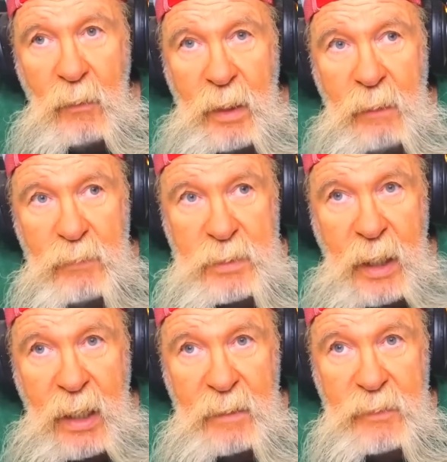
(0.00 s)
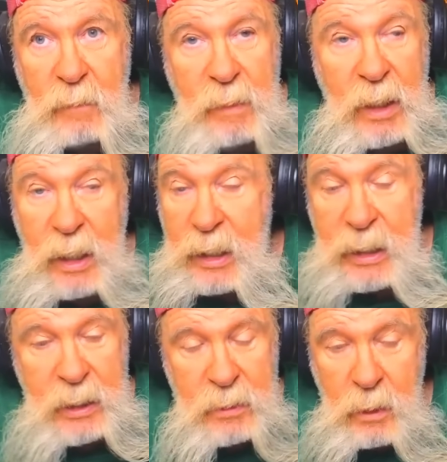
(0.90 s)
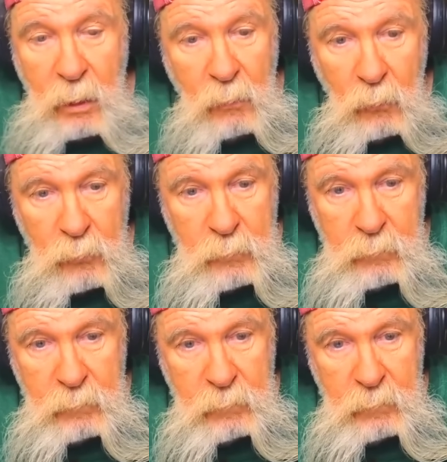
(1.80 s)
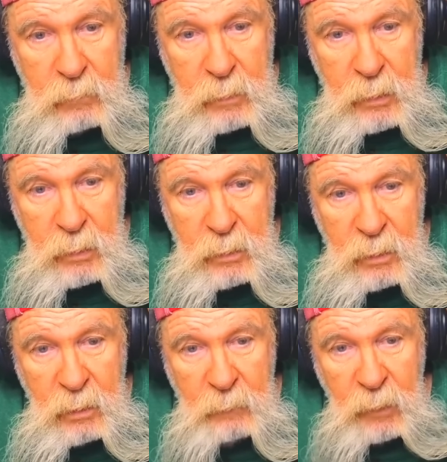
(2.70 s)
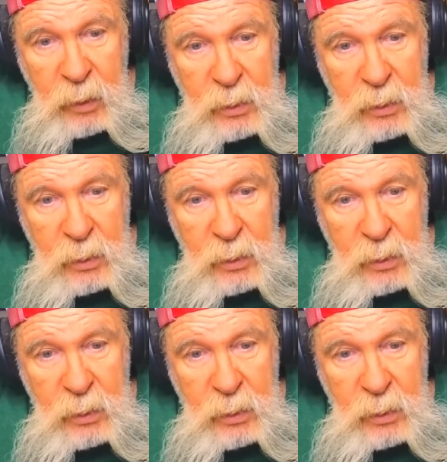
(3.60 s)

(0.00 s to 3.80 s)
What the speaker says: he was the head of the committee, and it didn't go. Then it